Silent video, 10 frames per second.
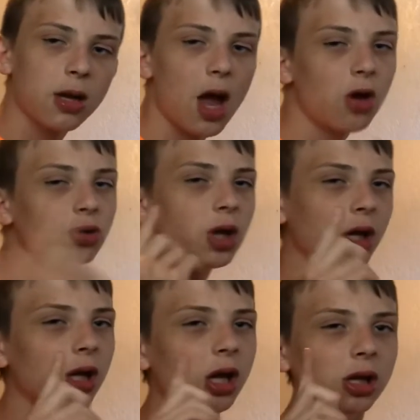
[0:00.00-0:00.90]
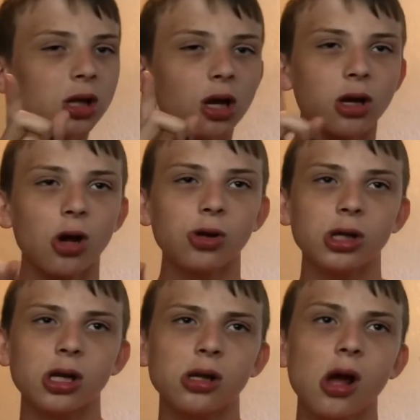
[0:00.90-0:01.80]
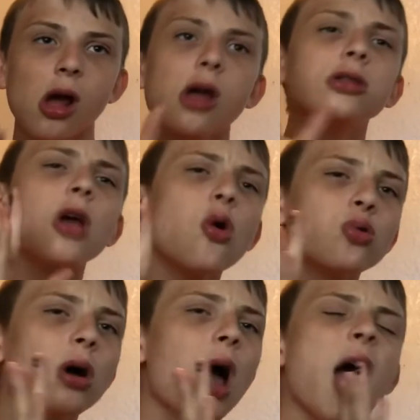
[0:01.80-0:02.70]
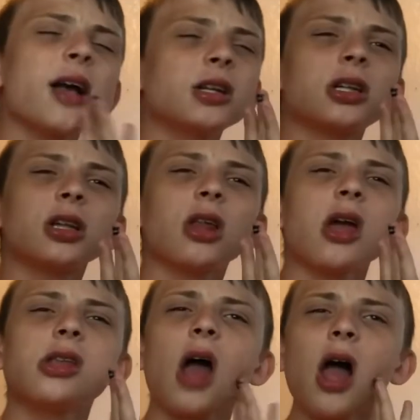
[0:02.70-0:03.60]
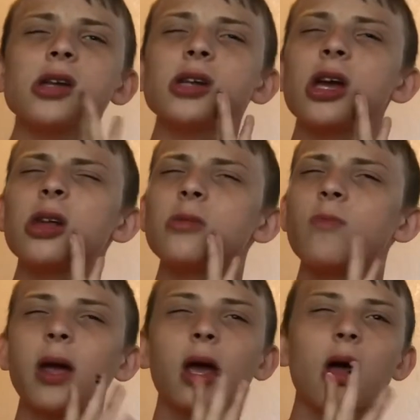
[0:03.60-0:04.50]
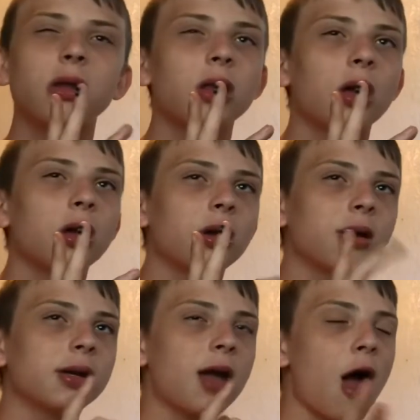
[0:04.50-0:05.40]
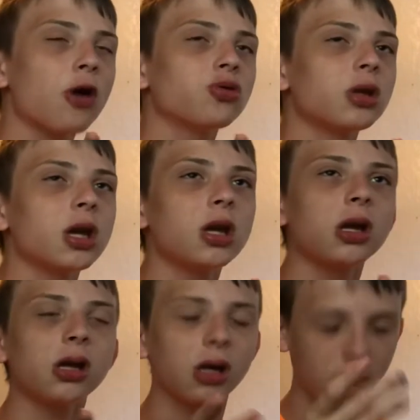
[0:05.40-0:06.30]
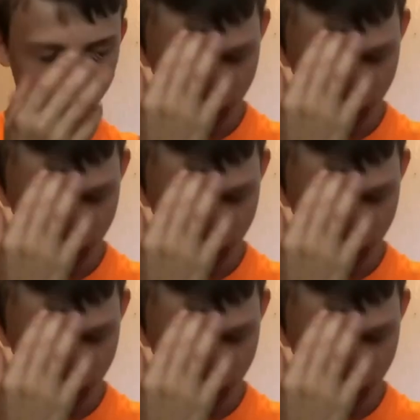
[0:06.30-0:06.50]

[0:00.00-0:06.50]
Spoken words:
Counting kindergarten. No, actually 9 years, because counting